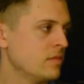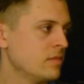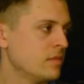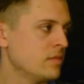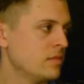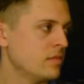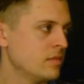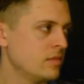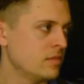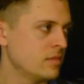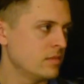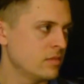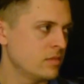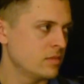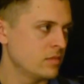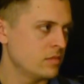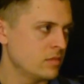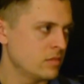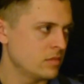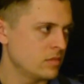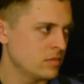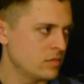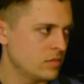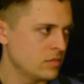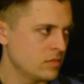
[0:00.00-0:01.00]

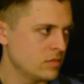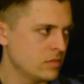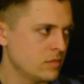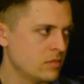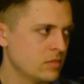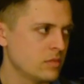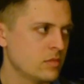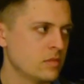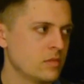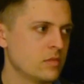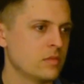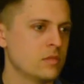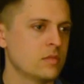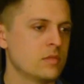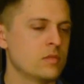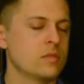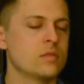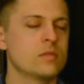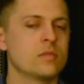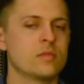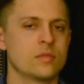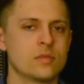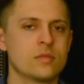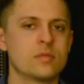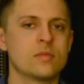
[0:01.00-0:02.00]

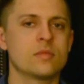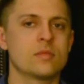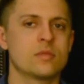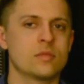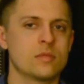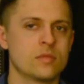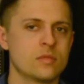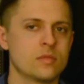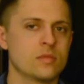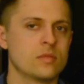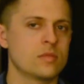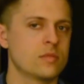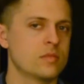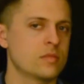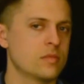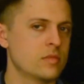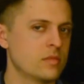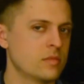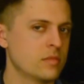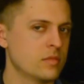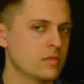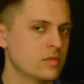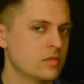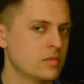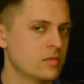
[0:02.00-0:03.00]

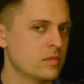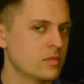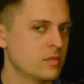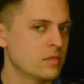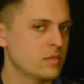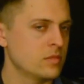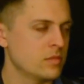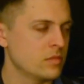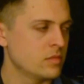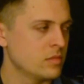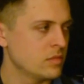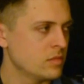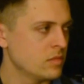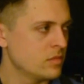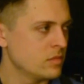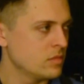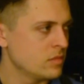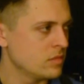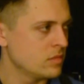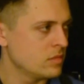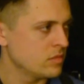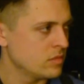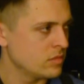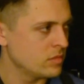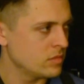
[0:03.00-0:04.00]

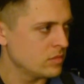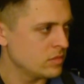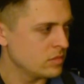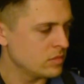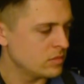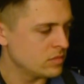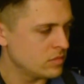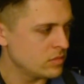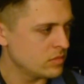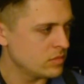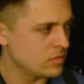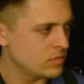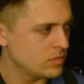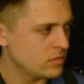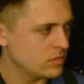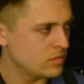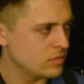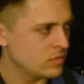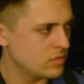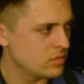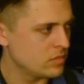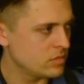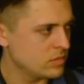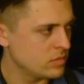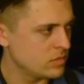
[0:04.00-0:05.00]

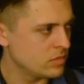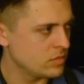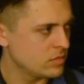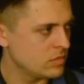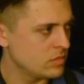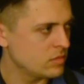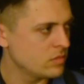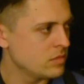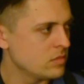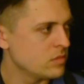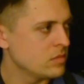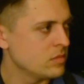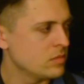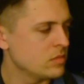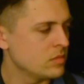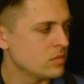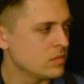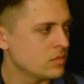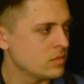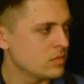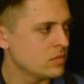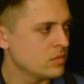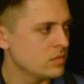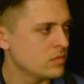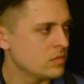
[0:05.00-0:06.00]

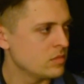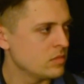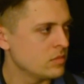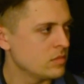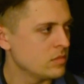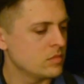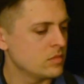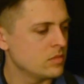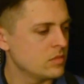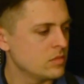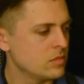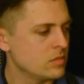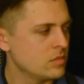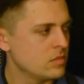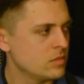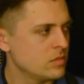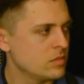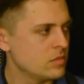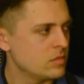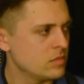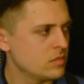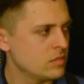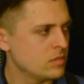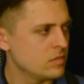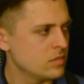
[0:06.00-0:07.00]

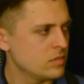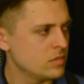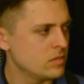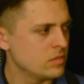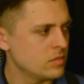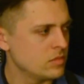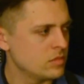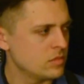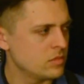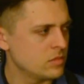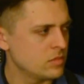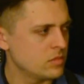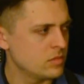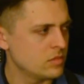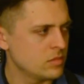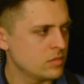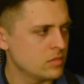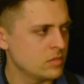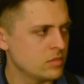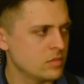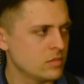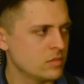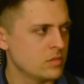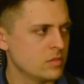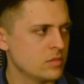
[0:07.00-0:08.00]
The person shown says nothing.